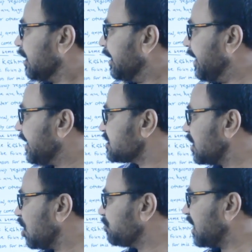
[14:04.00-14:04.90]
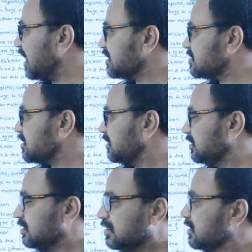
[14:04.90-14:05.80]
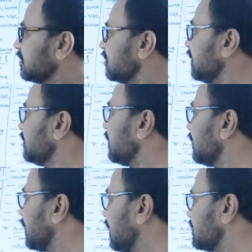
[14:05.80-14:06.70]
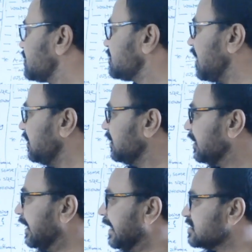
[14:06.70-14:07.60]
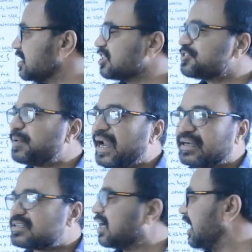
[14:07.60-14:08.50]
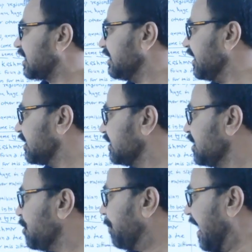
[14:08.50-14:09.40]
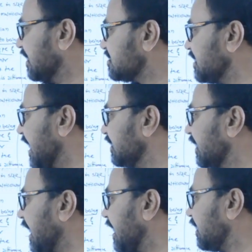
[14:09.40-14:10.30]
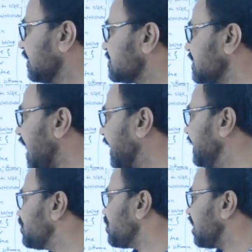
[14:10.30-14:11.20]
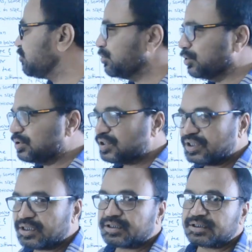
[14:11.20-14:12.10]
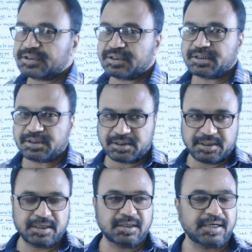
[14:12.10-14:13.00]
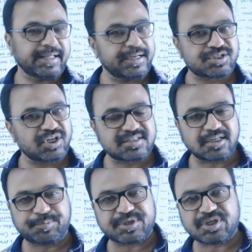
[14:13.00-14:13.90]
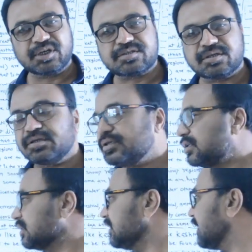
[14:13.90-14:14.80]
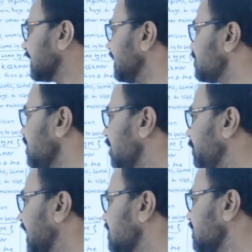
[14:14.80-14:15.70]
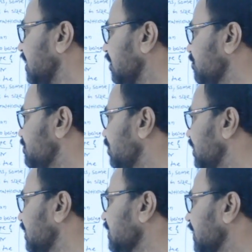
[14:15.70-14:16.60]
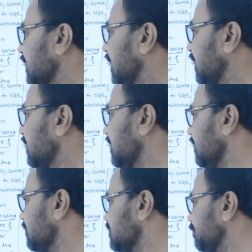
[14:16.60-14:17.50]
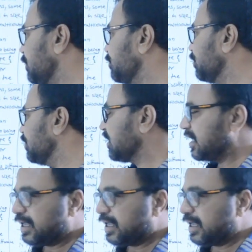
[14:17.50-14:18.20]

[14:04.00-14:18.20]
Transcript: desert of the Rajasthan. In the Rajasthan, desert plants are there. Plants like the cactus, acacia, babul. In the terrestrial surface also, the acacia plants are observed. Another name is the babul.